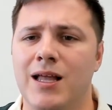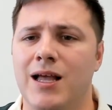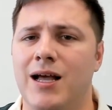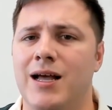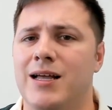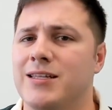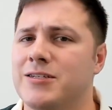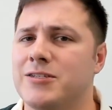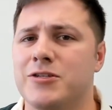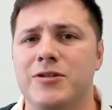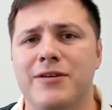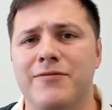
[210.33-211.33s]
There's
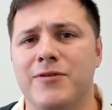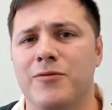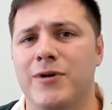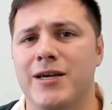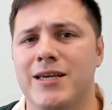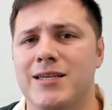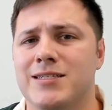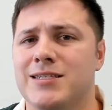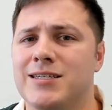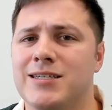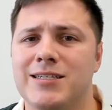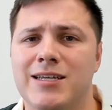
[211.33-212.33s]
2 different ways to
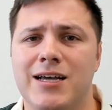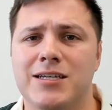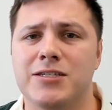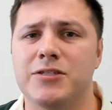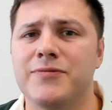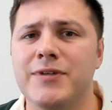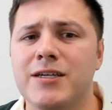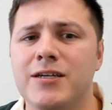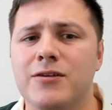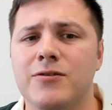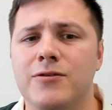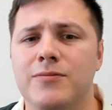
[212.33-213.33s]
deduct your
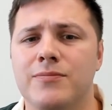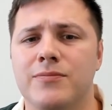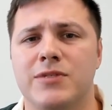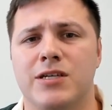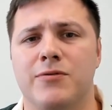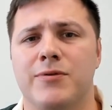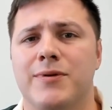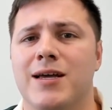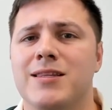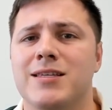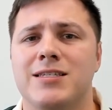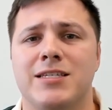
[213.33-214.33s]
vehicle. So we've
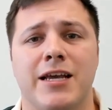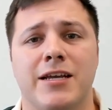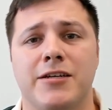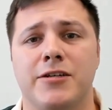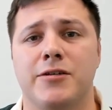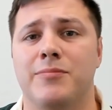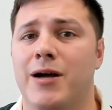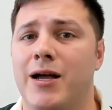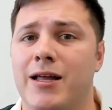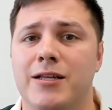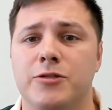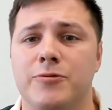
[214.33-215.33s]
got the standard
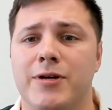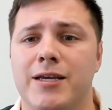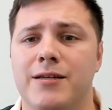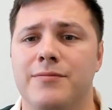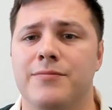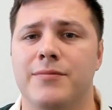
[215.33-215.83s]
mileage rate.